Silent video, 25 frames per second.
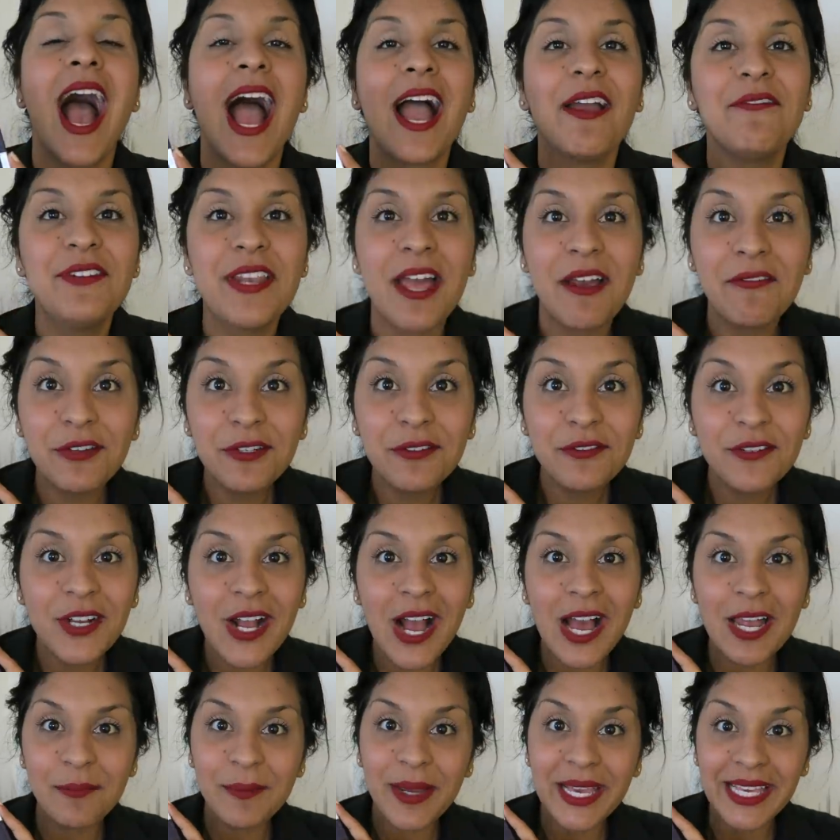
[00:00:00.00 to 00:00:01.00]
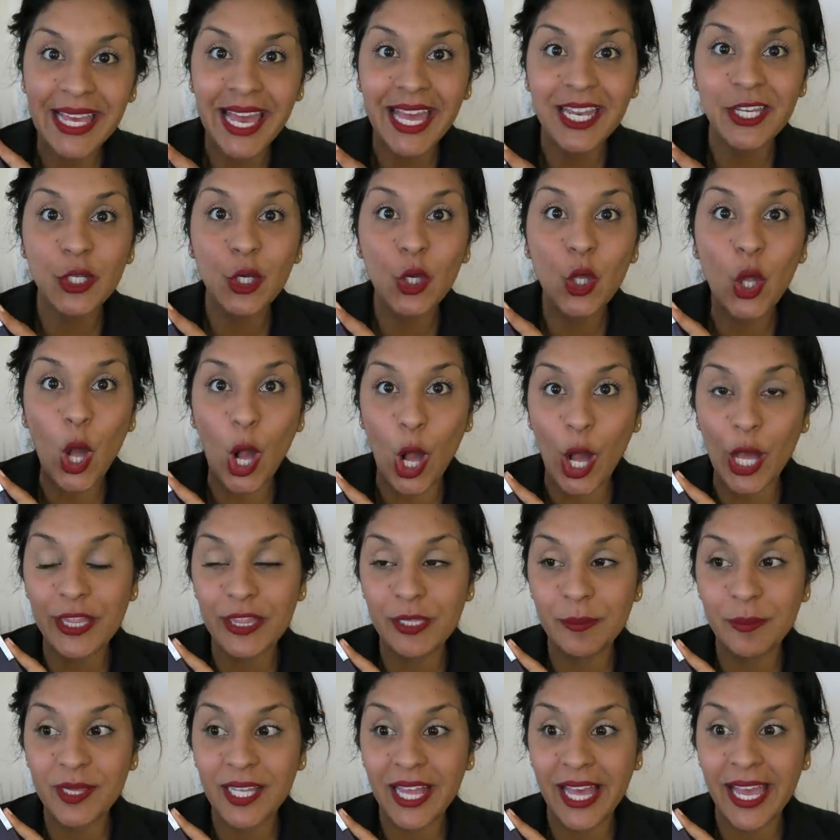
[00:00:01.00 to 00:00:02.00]
I've never forgotten my Kindle
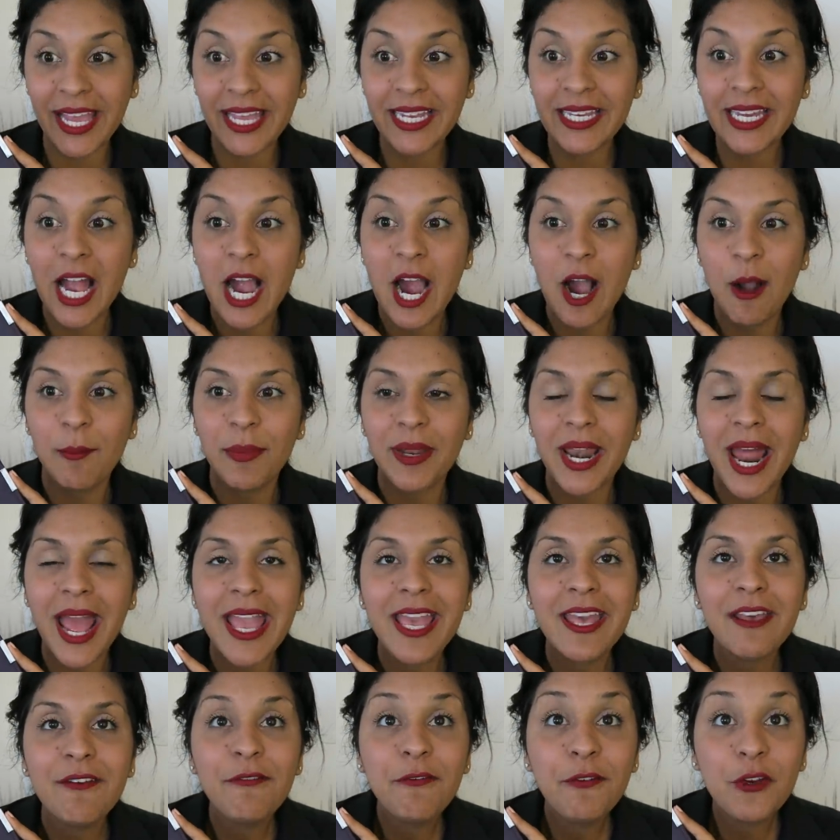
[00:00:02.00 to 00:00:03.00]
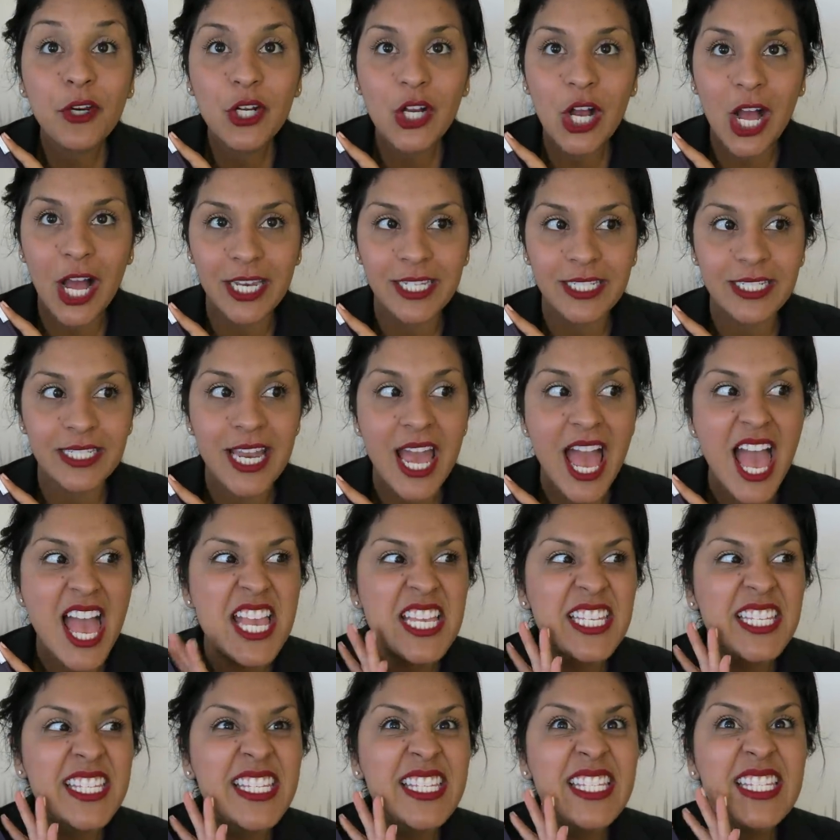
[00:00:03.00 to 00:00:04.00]
on the plane, but I have forgotten
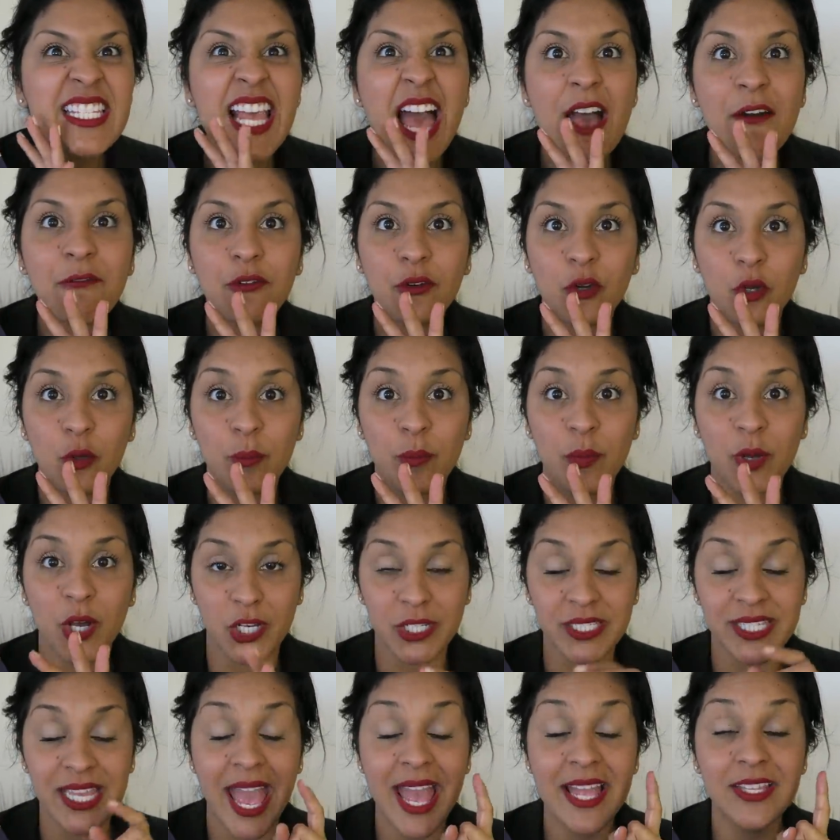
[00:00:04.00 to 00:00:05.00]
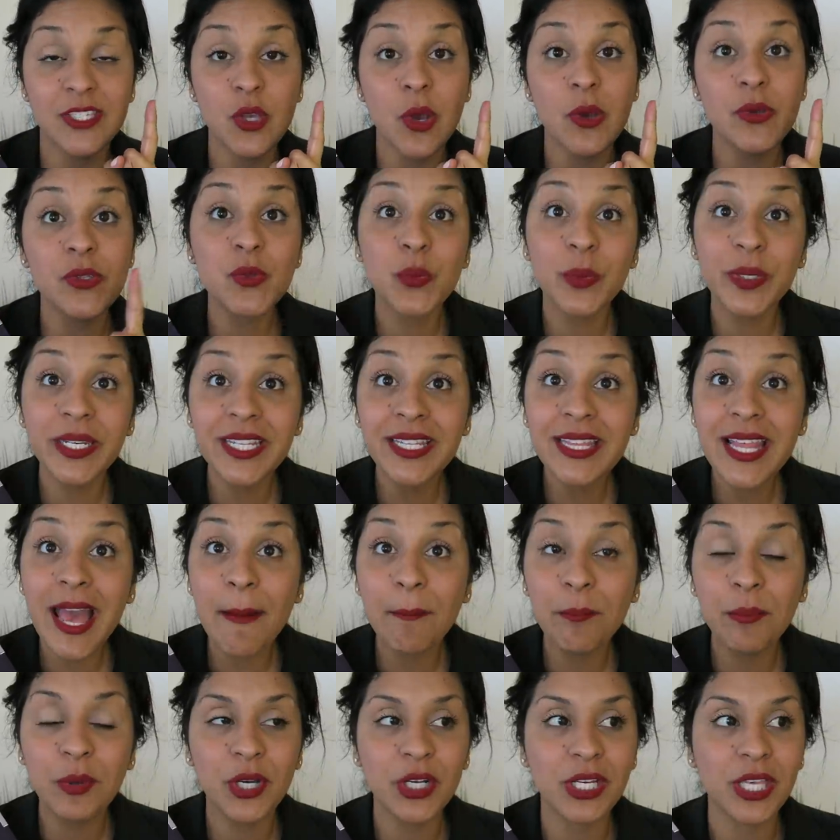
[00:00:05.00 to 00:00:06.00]
several books. And so I was reading
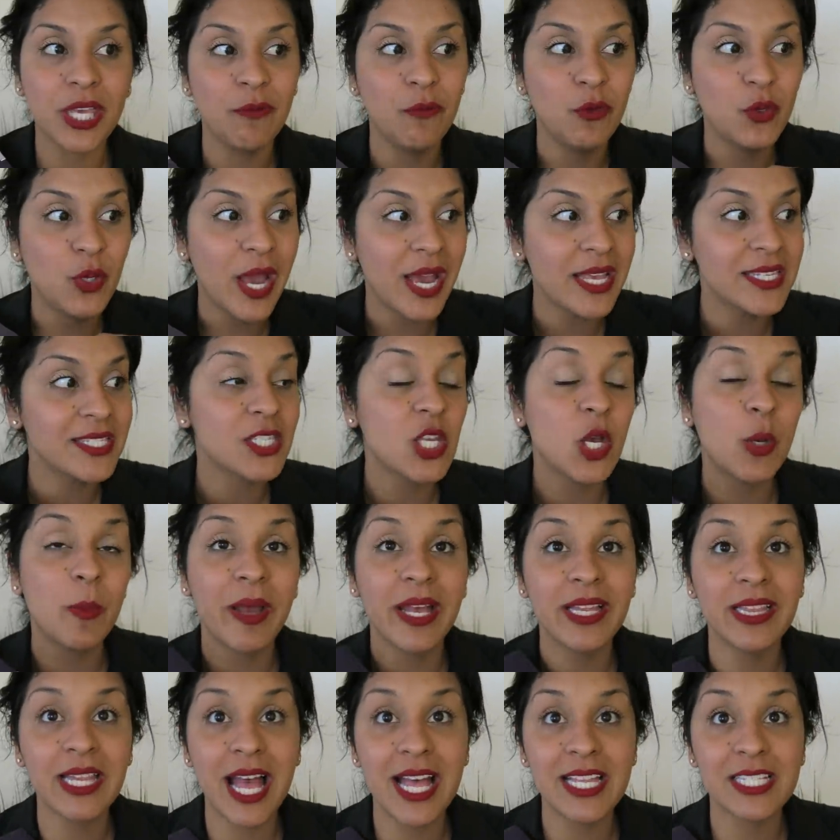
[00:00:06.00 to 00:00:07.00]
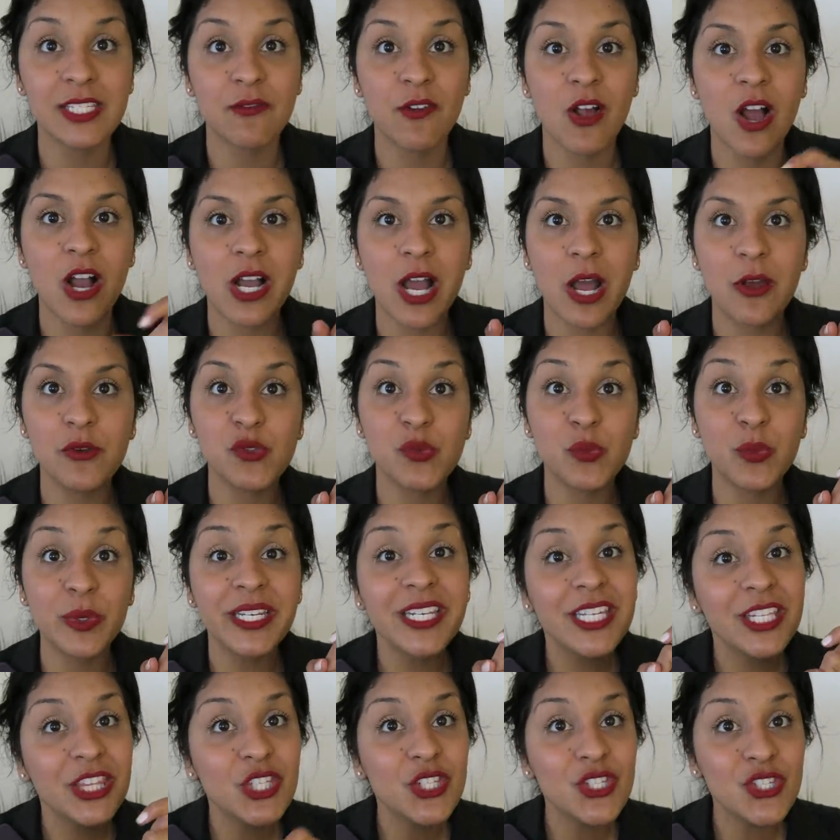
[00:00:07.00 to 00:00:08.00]
that book. If you guys saw my last vlog, I was
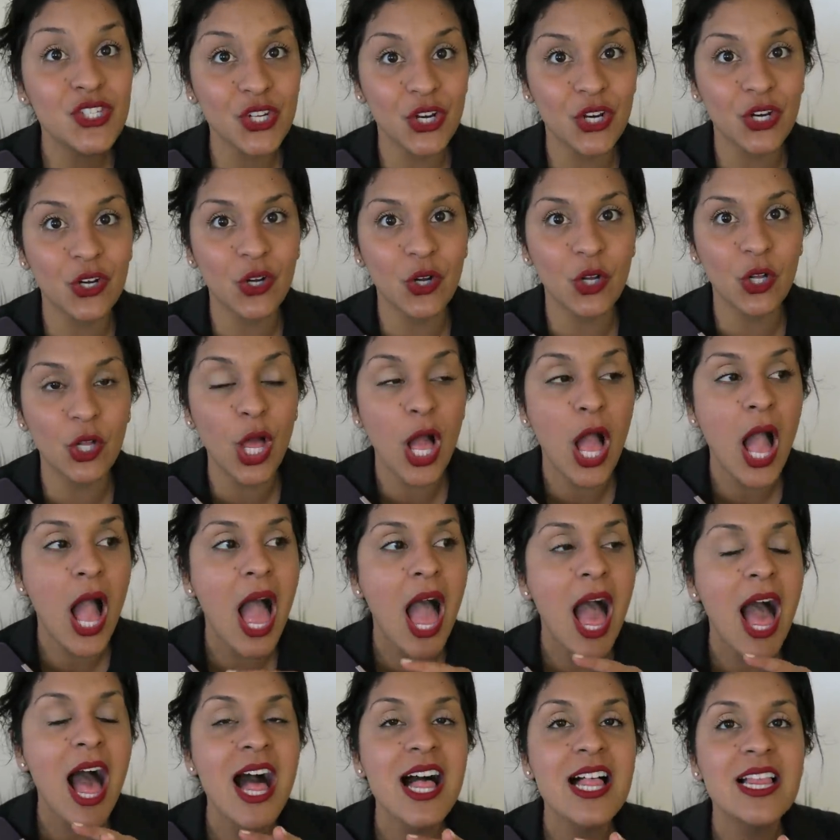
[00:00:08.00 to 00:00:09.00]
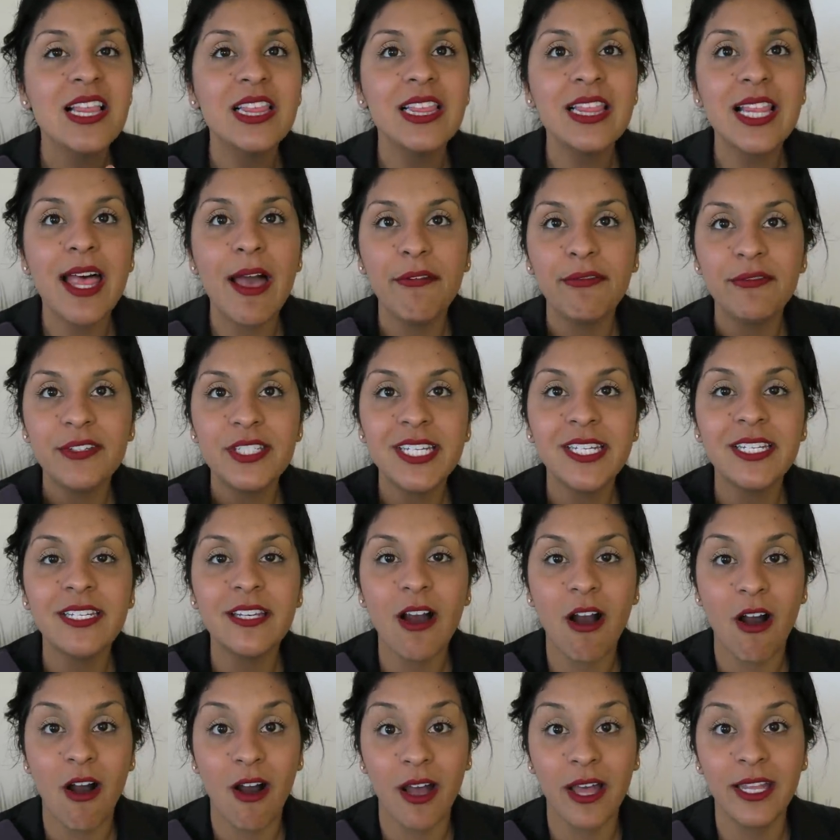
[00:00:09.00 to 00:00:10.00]
reading The Circle, left
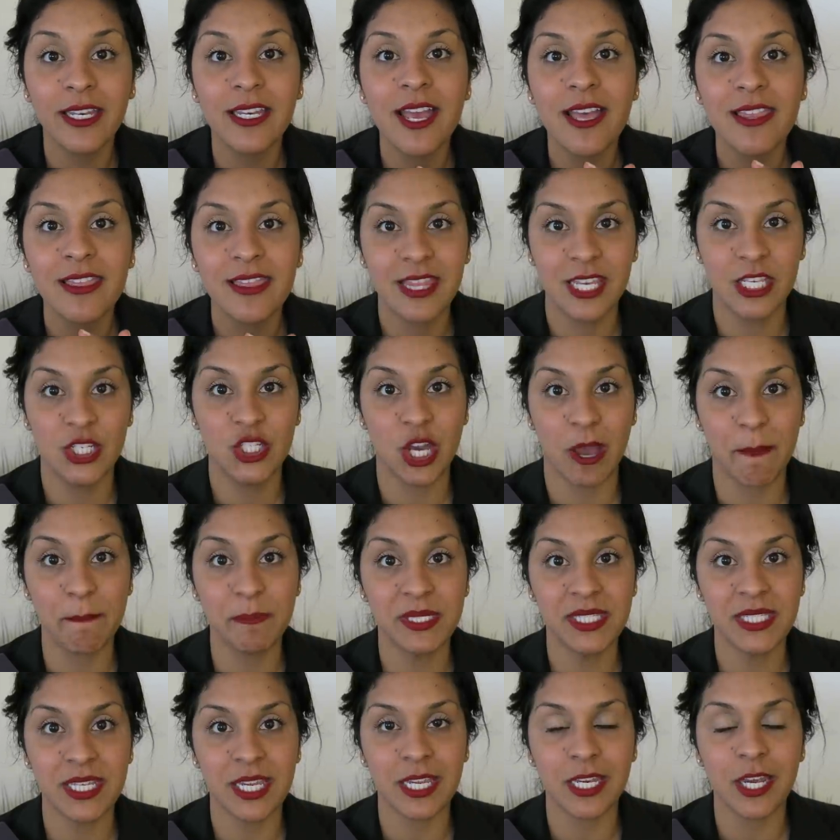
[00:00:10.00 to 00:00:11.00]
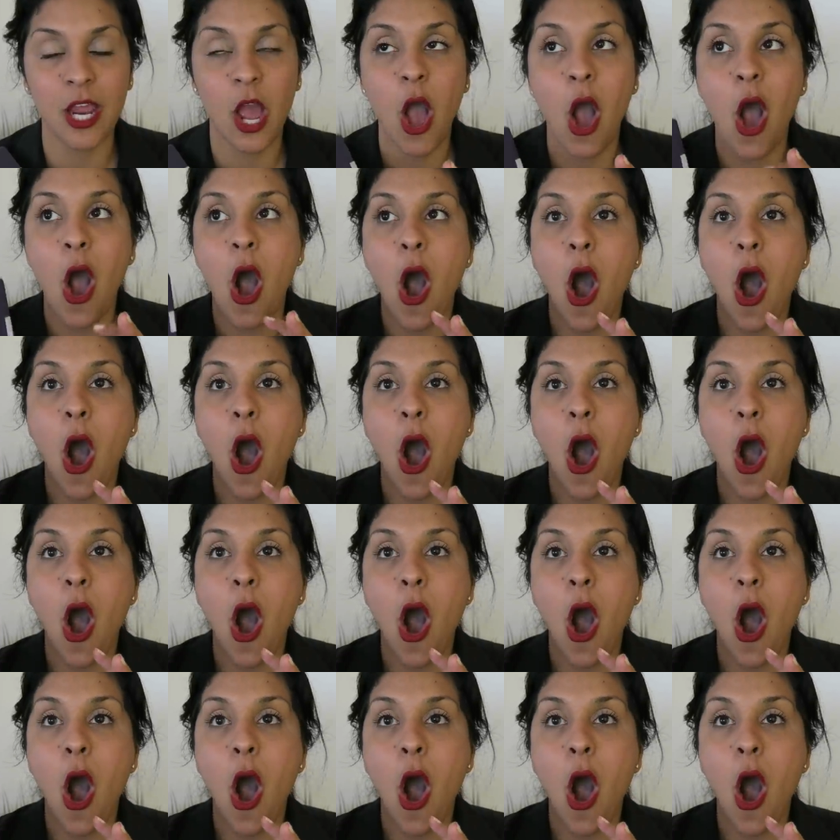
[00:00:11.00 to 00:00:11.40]
it on the jump seat.